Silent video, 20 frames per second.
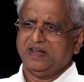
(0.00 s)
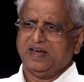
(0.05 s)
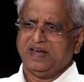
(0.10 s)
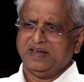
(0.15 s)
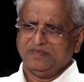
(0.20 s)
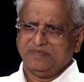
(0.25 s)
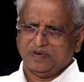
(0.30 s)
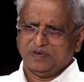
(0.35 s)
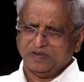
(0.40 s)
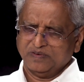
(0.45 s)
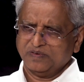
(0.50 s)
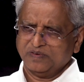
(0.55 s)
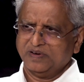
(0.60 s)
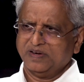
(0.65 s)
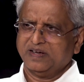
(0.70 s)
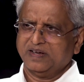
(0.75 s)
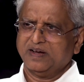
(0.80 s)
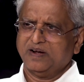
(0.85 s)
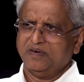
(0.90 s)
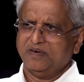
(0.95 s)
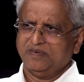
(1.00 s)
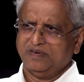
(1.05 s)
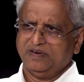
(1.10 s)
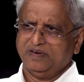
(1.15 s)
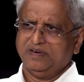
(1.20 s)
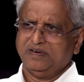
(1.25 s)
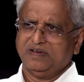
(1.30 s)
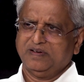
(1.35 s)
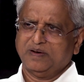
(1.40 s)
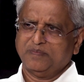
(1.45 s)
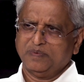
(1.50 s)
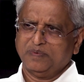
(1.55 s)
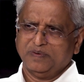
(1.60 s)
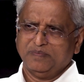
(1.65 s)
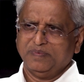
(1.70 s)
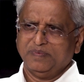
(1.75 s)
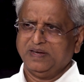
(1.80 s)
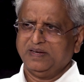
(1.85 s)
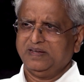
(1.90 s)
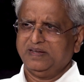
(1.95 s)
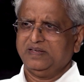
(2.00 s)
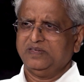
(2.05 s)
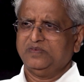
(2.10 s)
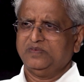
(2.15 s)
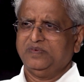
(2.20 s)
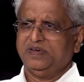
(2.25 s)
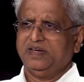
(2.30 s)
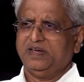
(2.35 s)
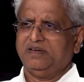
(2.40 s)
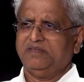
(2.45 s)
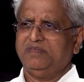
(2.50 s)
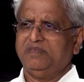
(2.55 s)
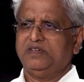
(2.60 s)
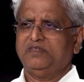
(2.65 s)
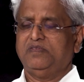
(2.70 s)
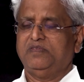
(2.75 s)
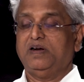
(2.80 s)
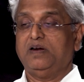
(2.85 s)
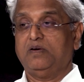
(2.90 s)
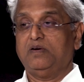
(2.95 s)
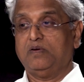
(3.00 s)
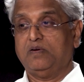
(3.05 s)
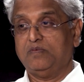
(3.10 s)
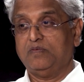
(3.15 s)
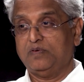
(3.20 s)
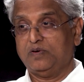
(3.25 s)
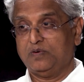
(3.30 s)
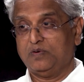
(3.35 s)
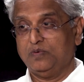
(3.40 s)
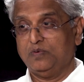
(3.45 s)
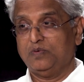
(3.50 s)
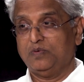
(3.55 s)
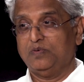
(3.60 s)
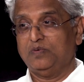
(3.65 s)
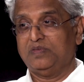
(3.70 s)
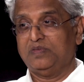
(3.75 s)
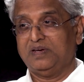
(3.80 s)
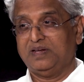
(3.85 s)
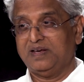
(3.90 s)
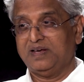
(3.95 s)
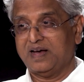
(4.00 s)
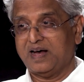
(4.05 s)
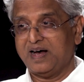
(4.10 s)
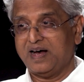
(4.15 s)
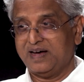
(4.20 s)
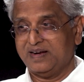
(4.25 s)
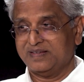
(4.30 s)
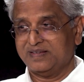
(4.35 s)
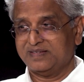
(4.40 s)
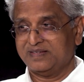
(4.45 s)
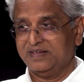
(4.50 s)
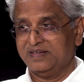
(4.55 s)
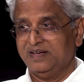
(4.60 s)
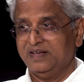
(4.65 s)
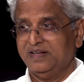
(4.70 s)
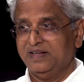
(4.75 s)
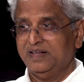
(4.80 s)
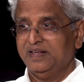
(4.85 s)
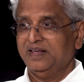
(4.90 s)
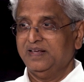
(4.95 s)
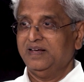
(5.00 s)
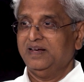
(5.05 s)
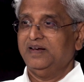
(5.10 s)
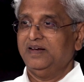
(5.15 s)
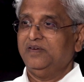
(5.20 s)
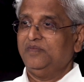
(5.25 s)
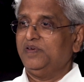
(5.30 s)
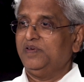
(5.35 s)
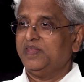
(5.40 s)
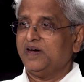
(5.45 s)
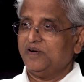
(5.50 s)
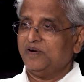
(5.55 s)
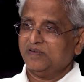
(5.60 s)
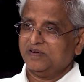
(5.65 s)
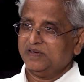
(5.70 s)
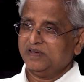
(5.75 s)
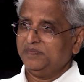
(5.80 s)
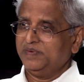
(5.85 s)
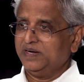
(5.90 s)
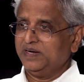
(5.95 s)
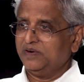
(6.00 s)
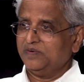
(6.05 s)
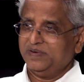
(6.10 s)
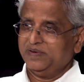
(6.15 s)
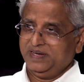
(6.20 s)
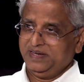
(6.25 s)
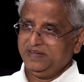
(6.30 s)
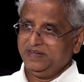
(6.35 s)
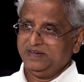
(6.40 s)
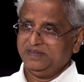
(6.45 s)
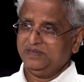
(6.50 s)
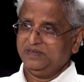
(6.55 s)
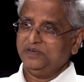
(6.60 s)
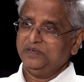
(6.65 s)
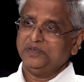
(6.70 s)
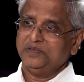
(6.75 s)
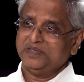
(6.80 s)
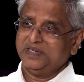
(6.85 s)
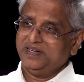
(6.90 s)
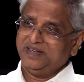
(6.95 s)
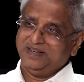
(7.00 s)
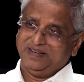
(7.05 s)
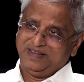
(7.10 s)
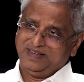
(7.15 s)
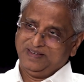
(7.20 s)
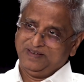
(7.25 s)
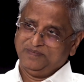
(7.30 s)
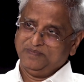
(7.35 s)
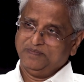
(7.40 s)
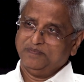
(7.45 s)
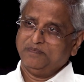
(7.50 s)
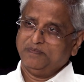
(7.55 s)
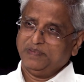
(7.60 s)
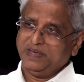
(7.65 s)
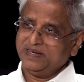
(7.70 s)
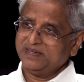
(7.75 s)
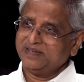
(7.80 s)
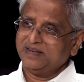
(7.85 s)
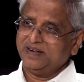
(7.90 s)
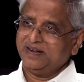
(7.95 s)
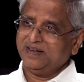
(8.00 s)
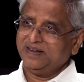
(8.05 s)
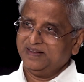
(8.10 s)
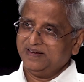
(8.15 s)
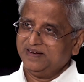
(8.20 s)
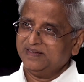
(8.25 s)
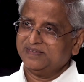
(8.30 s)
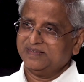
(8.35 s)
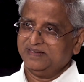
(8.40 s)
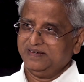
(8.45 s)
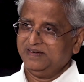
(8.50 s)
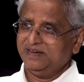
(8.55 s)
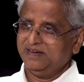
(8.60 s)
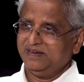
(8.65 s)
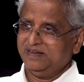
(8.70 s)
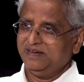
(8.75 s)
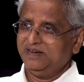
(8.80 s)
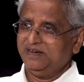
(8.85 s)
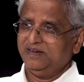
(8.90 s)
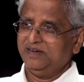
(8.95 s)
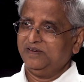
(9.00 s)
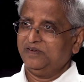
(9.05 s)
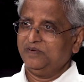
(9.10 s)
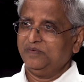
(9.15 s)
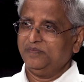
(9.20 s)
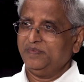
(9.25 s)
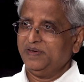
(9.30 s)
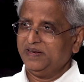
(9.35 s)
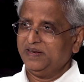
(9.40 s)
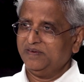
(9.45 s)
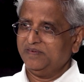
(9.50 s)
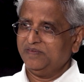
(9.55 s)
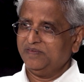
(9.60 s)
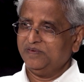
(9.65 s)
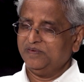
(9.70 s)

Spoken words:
I have also recounted a couple of meetings which went on for 2 to 3 hours without coming to any resolution, and he patiently listened to many of